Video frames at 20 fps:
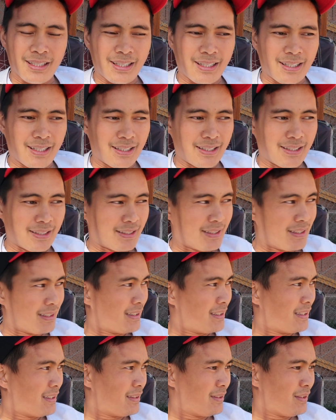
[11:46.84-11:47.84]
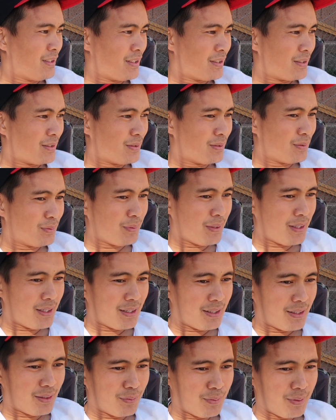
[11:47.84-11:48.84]
And, you know,
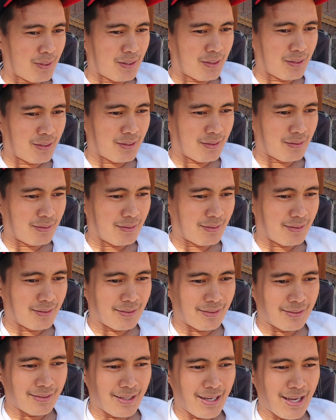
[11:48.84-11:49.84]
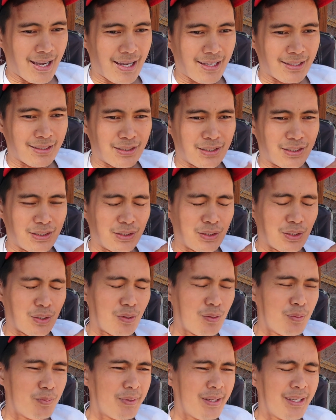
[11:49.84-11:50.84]
we had
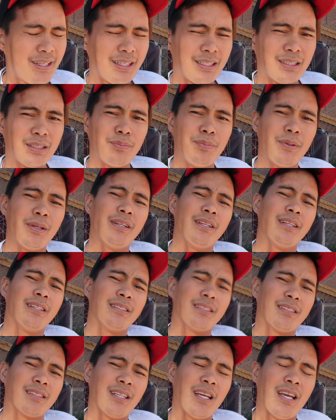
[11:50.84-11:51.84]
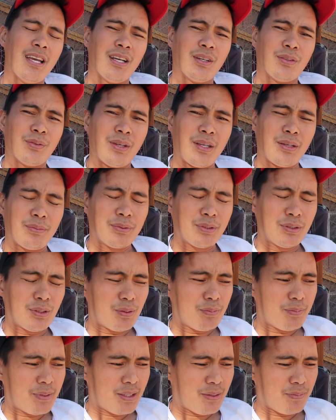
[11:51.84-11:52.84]
so many experience. We have
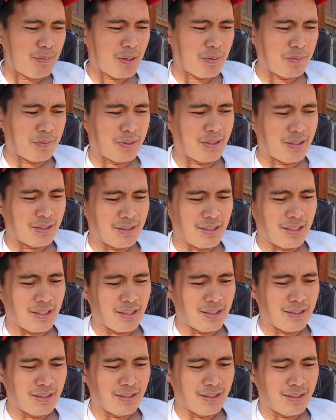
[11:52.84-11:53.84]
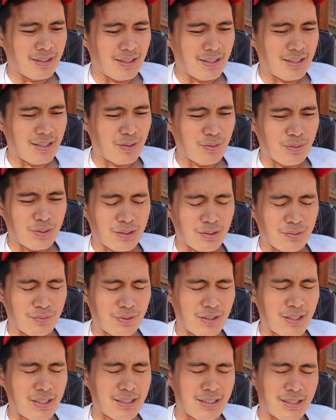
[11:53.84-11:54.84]
so many memories there, and it was
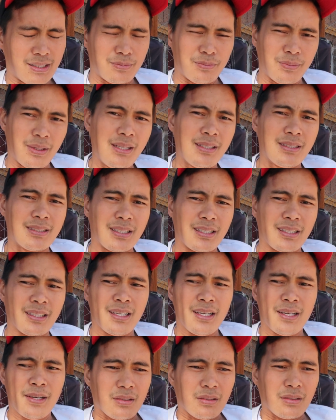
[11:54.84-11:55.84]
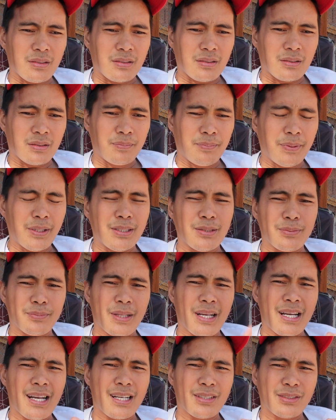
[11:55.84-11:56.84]
fun and amazing. Because
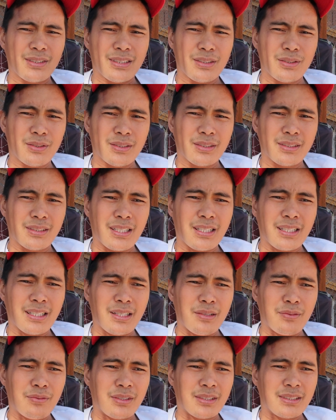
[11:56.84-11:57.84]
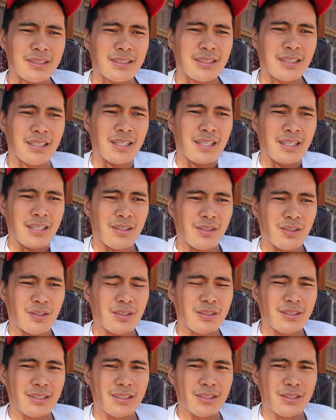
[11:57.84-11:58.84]
of that house, it was gonna give us
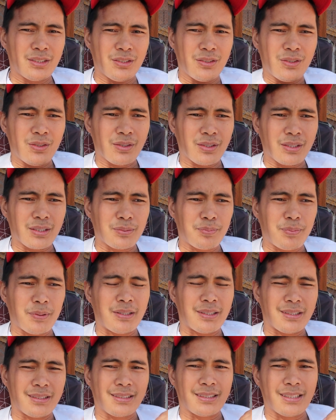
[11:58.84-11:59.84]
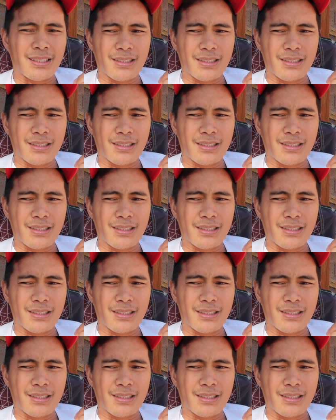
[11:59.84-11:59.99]
all this new experience